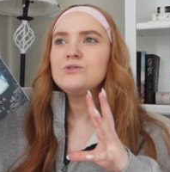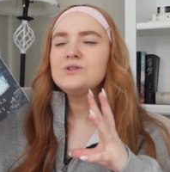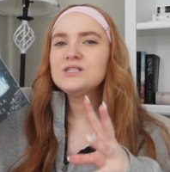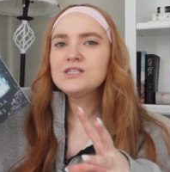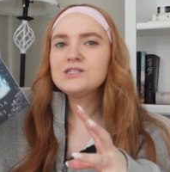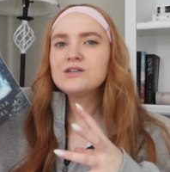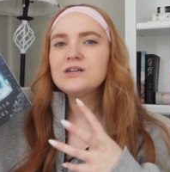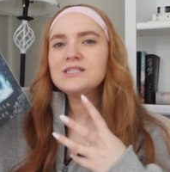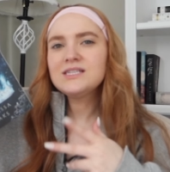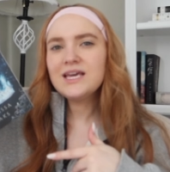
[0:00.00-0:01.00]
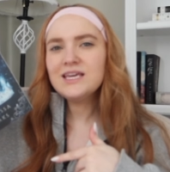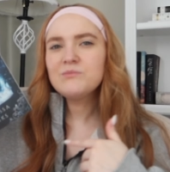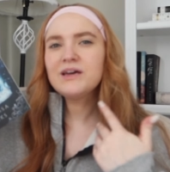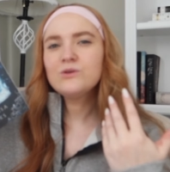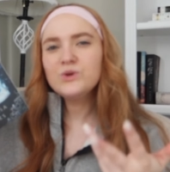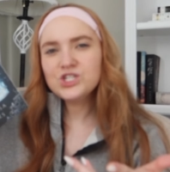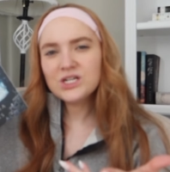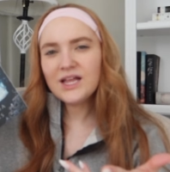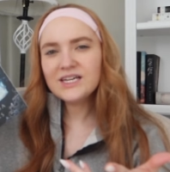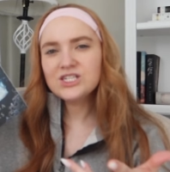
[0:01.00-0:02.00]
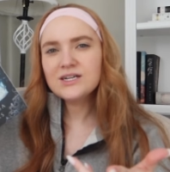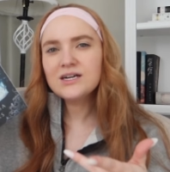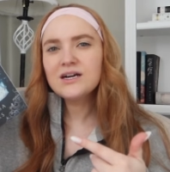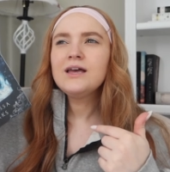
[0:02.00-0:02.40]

whose sister is taken by the witch collector